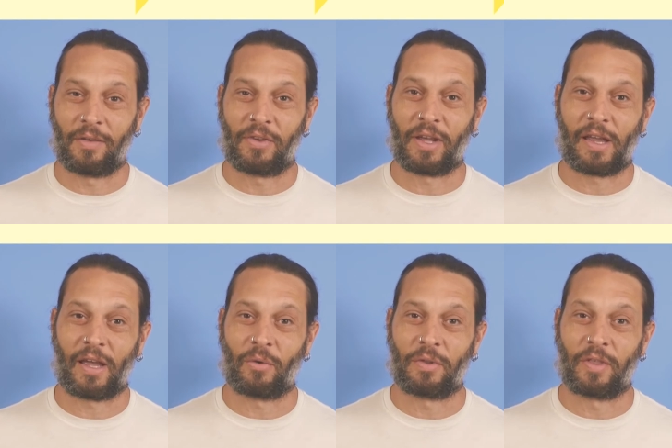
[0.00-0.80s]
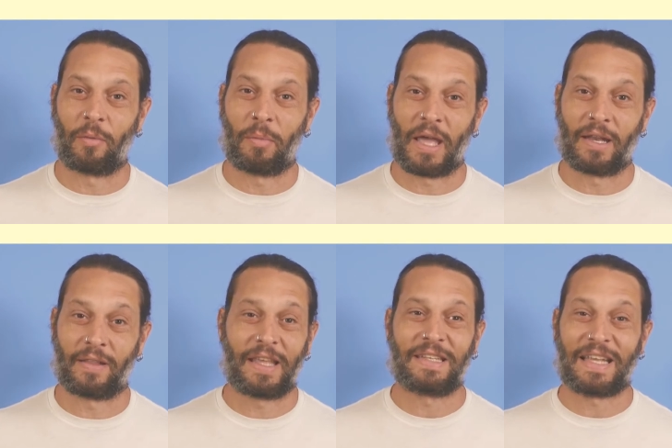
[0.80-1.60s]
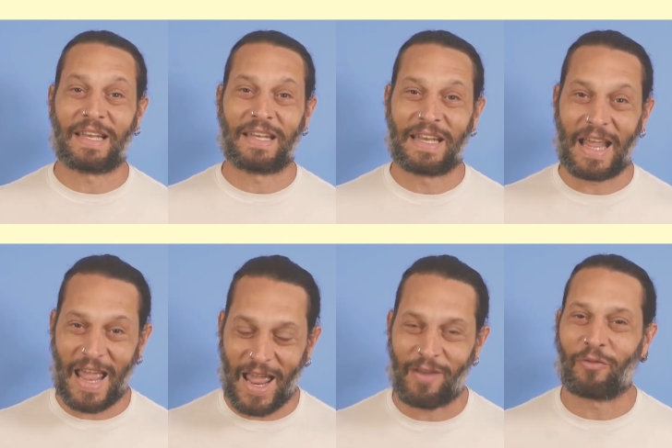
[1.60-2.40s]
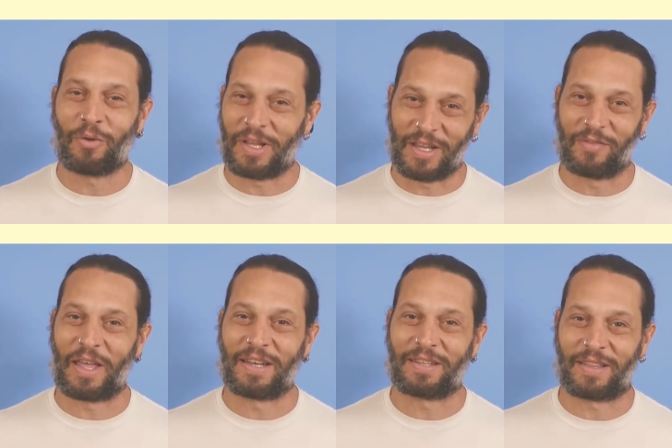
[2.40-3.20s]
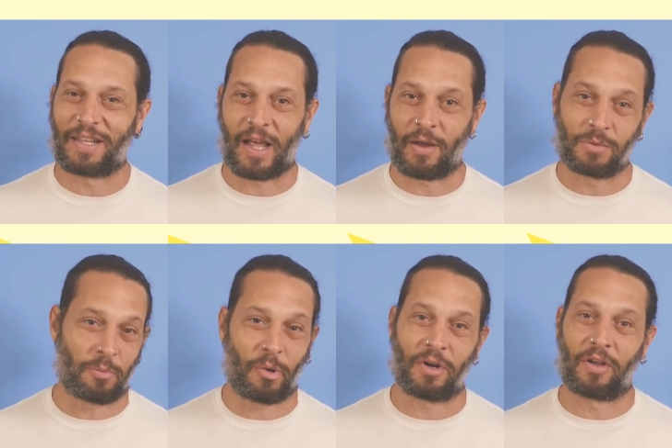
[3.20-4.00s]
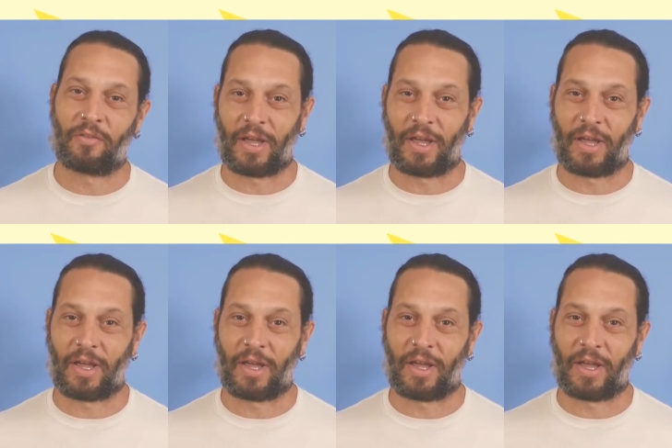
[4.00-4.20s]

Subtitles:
loved hanging out with them, and they attended every event that I was a part of.